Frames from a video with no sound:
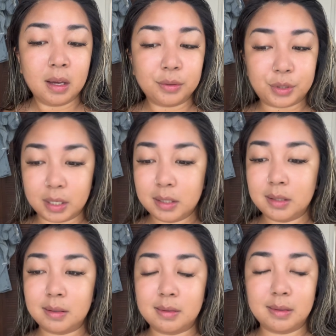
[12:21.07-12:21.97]

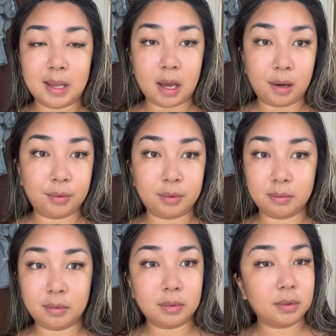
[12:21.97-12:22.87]
just now
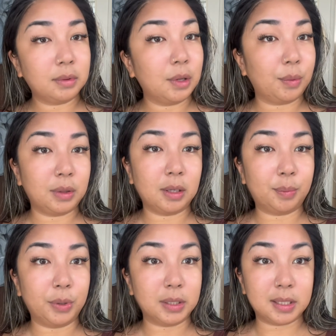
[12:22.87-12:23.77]
knowing the
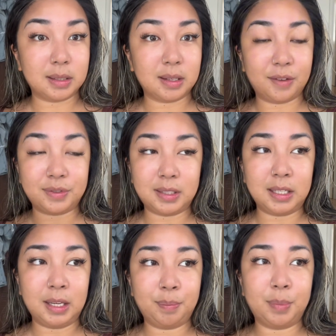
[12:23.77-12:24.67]
importance of
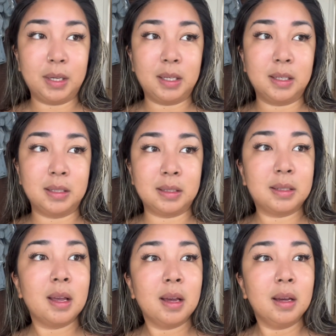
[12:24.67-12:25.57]
sleep is
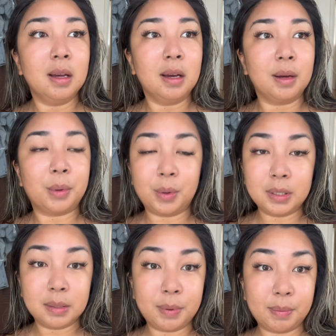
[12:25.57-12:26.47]
going
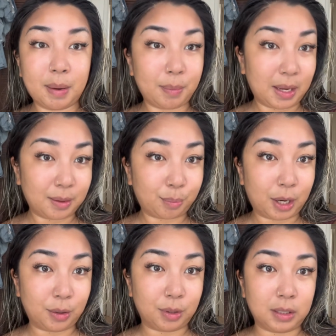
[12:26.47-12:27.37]
to be my main
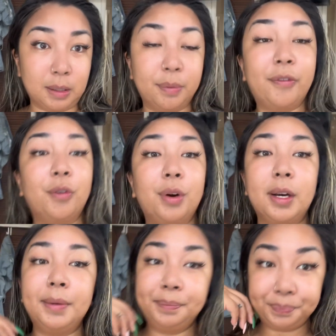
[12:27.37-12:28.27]
priority.
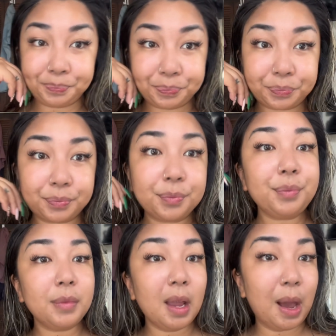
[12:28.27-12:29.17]
Before,
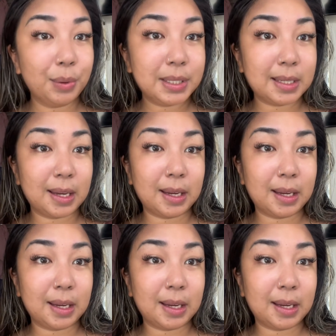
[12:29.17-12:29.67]
I would say